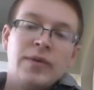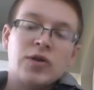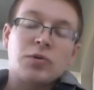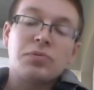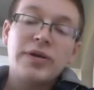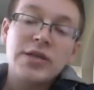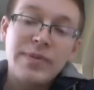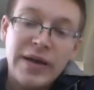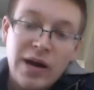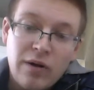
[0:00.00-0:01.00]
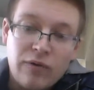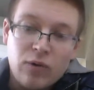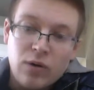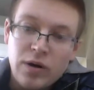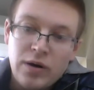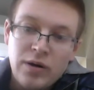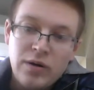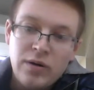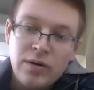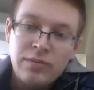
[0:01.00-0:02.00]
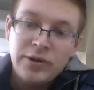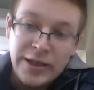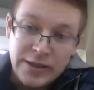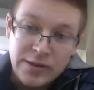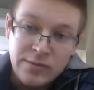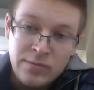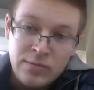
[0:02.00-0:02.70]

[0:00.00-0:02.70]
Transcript: so please be careful. Please.